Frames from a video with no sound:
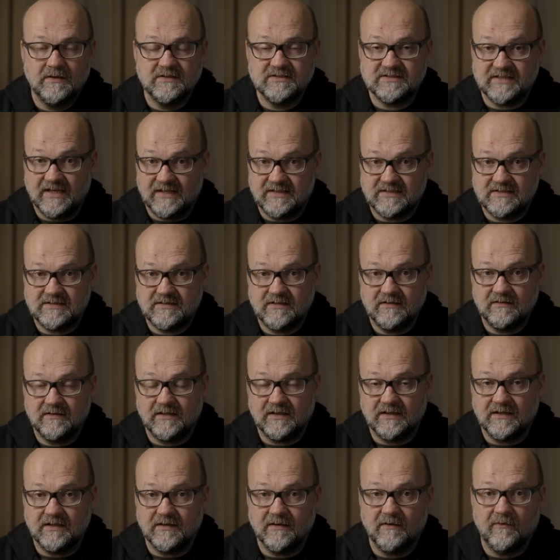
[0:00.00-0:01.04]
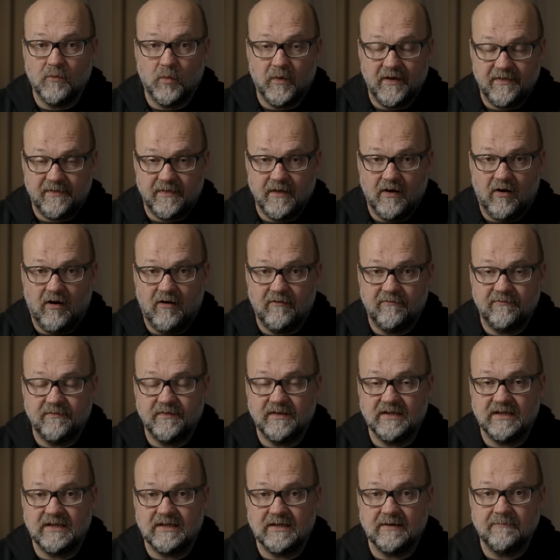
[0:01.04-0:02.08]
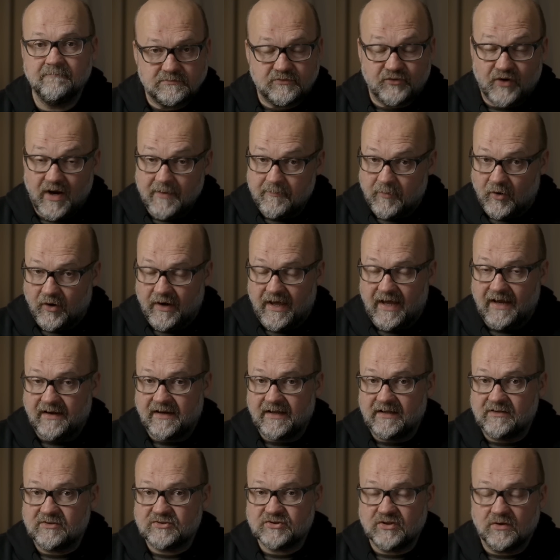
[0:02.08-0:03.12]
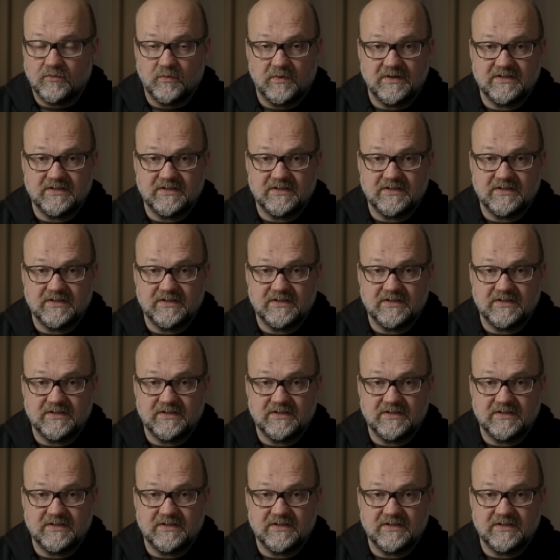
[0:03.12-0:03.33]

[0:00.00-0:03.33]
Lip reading: set the width of the tripod handheld shot,